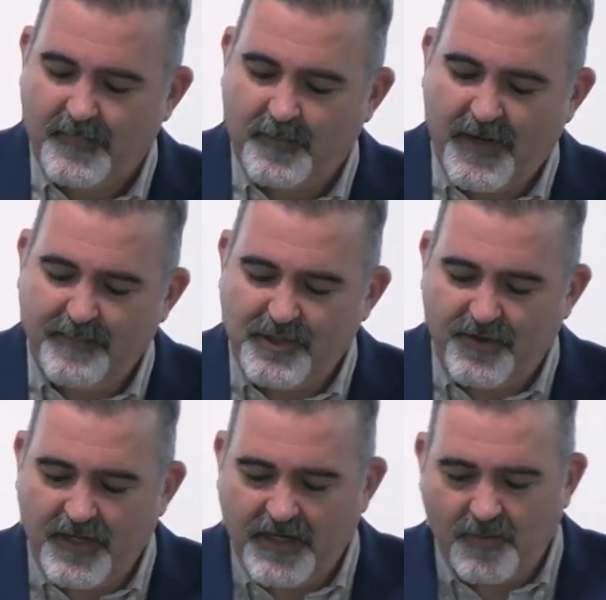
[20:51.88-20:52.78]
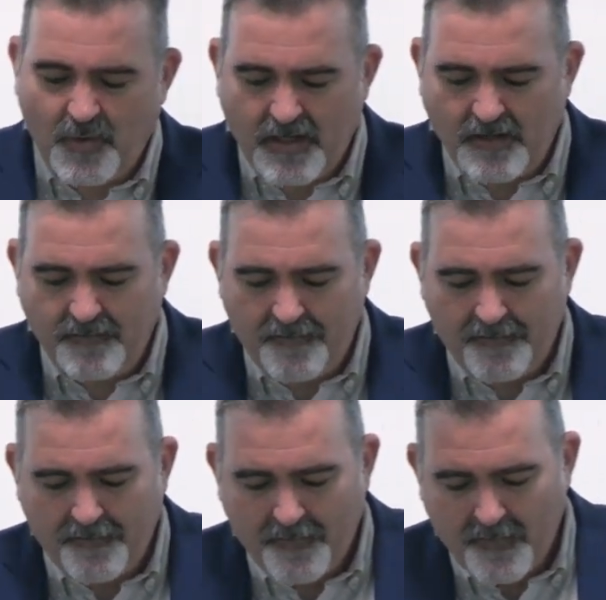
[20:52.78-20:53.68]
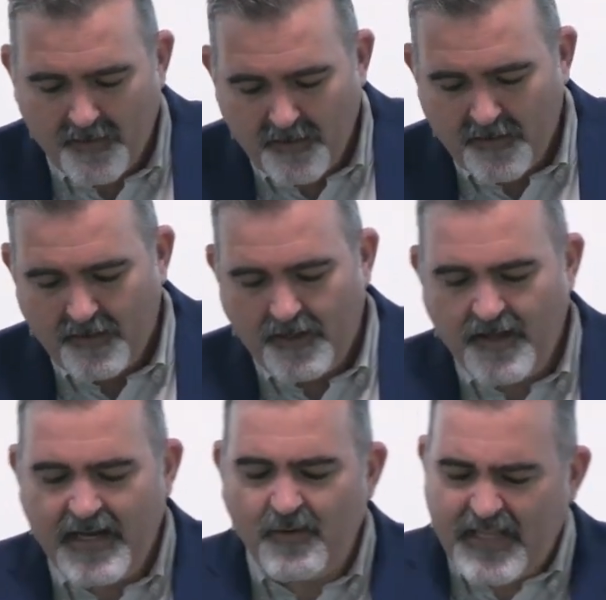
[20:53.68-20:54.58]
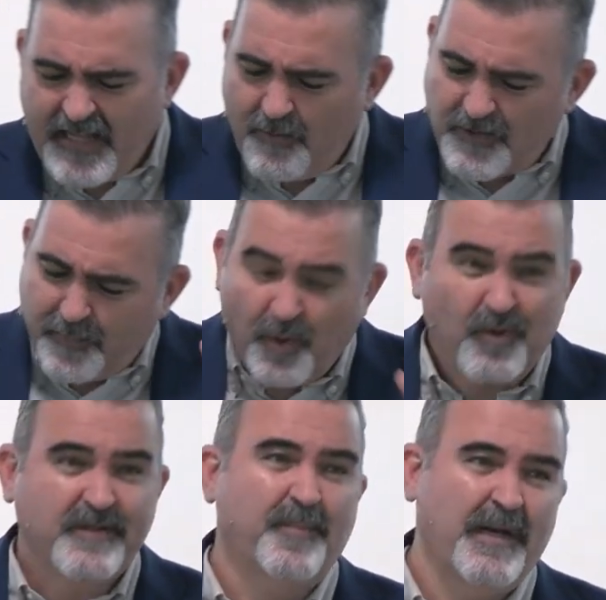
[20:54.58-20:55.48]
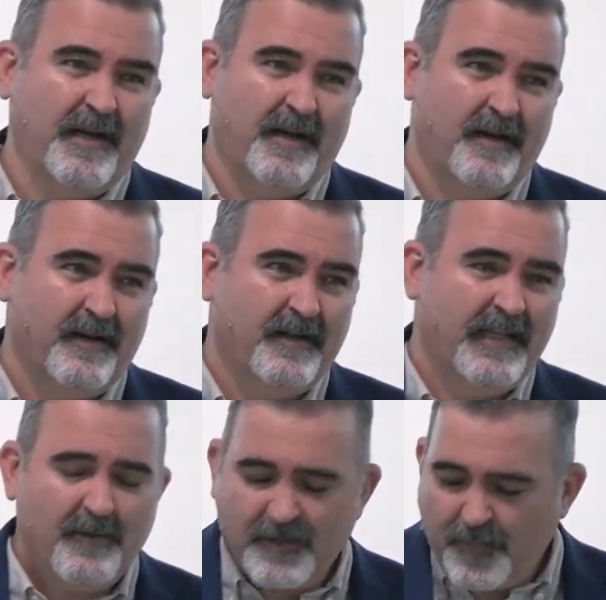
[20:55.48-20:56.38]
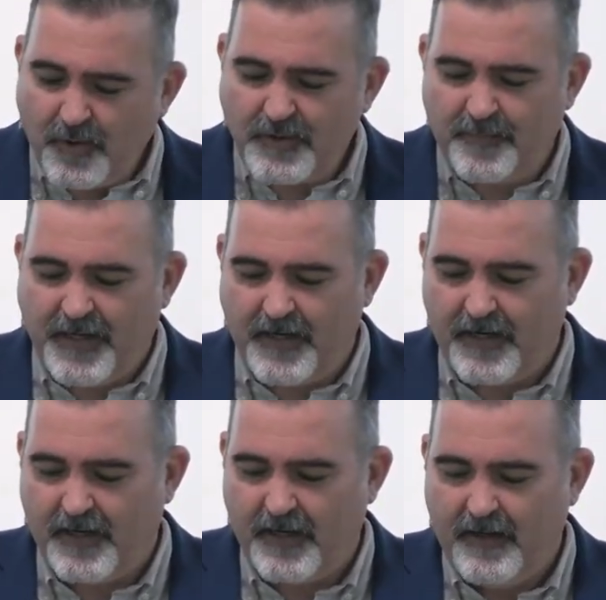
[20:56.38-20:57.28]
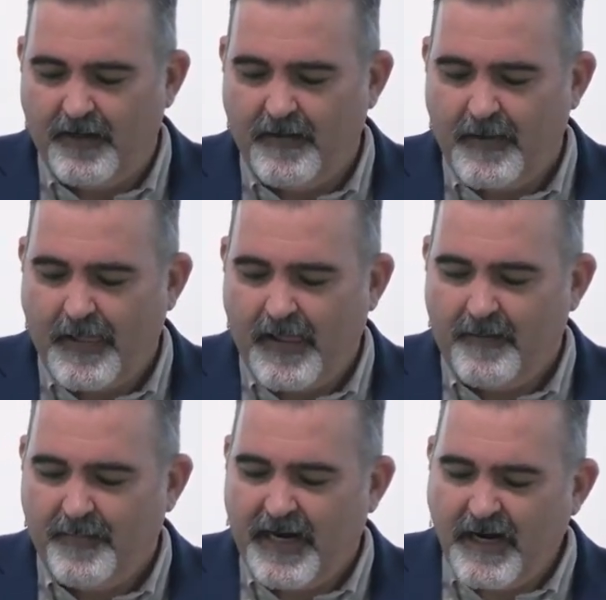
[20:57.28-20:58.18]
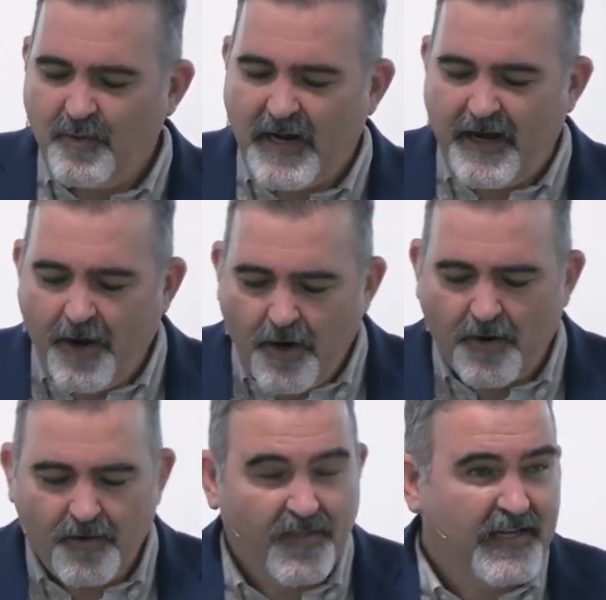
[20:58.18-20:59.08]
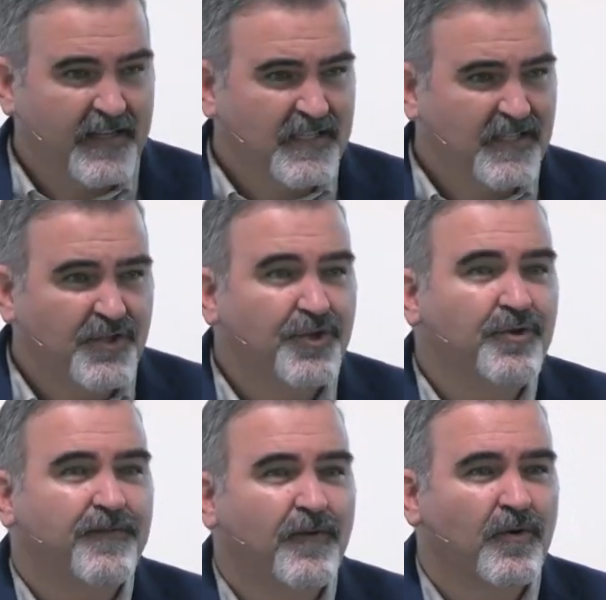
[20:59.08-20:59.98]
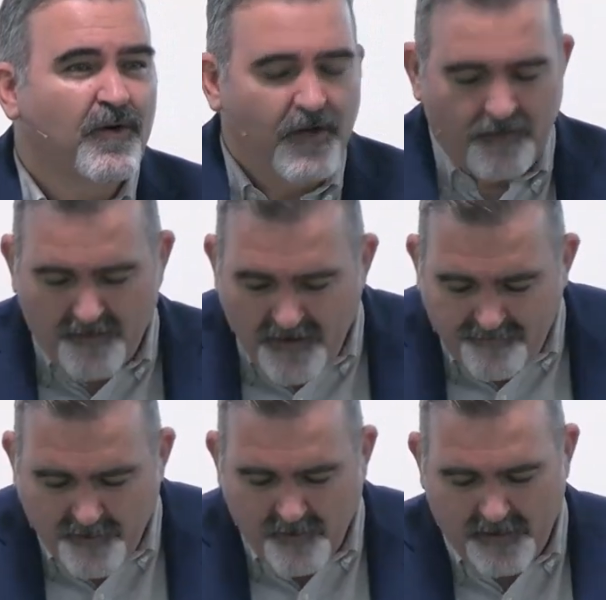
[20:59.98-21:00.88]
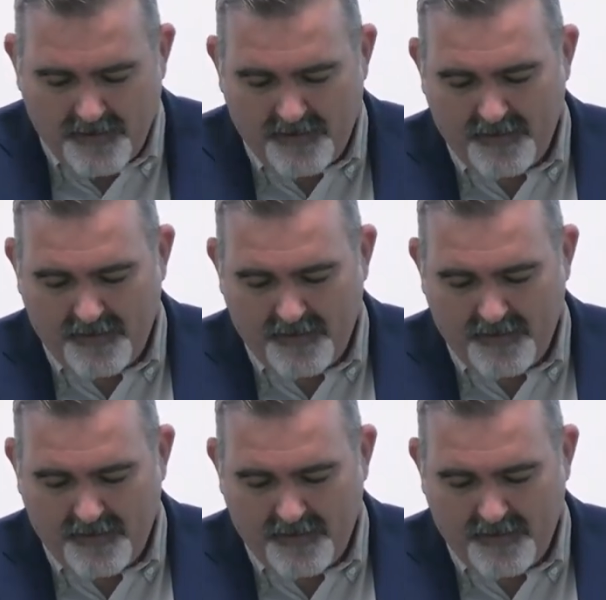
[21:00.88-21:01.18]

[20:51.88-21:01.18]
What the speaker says: And perhaps you're thinking, well, you know, that was Paul's opinion. That was Paul's opinion. But how do I know that this is true for everyone?